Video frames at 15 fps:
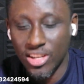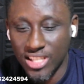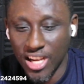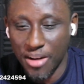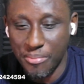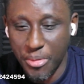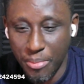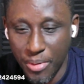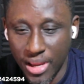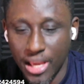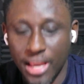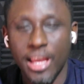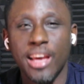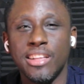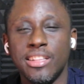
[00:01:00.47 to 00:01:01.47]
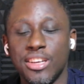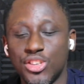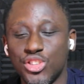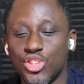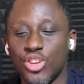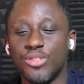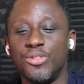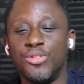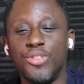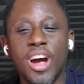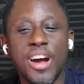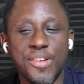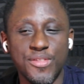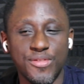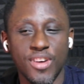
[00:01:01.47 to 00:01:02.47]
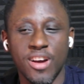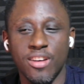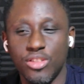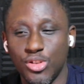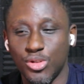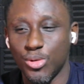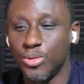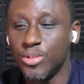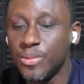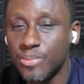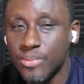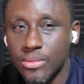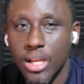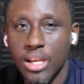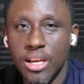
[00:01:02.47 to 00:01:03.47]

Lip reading: I'll be bringing her in the shot very, very soon. Yes.